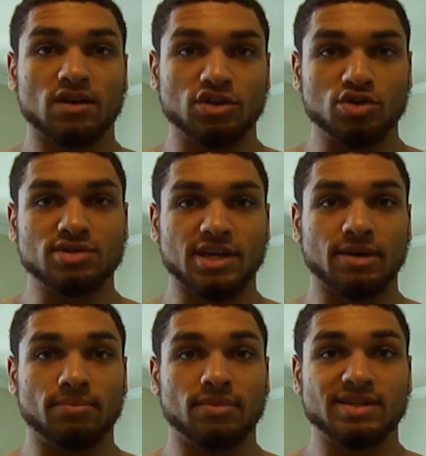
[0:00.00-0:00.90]
Use
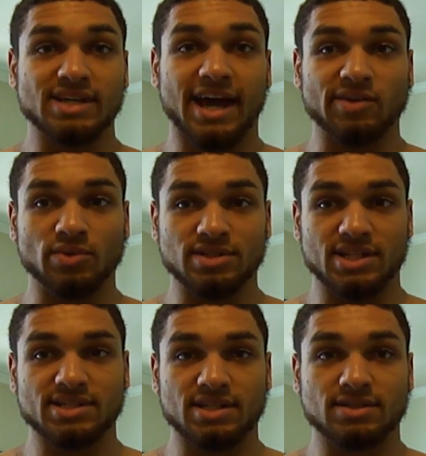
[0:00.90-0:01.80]
them to add
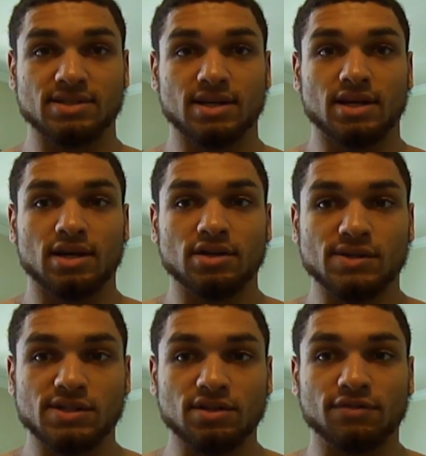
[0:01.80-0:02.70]
resistance
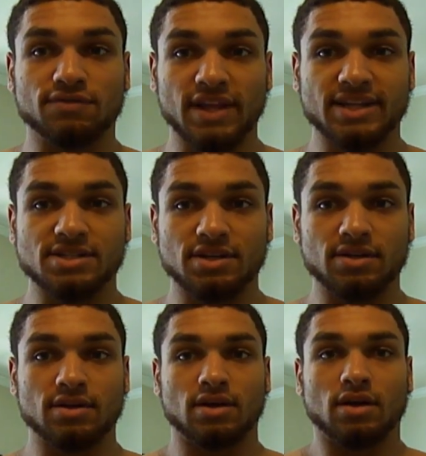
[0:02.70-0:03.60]
to the flexion